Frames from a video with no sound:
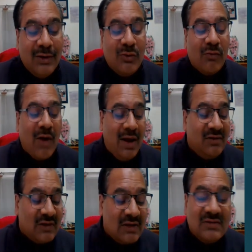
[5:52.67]
to find
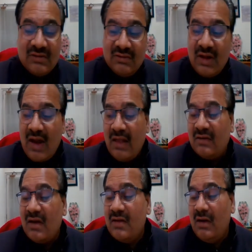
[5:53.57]
such the nice
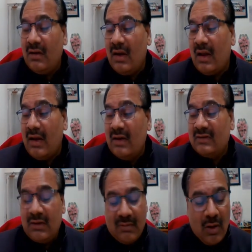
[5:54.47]
result. A
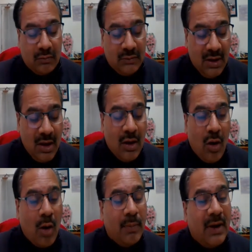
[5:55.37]
connection of the
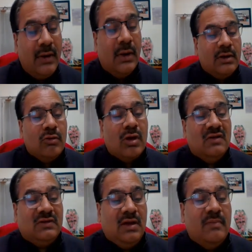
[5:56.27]
operator, you can
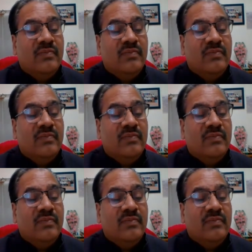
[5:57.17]
say.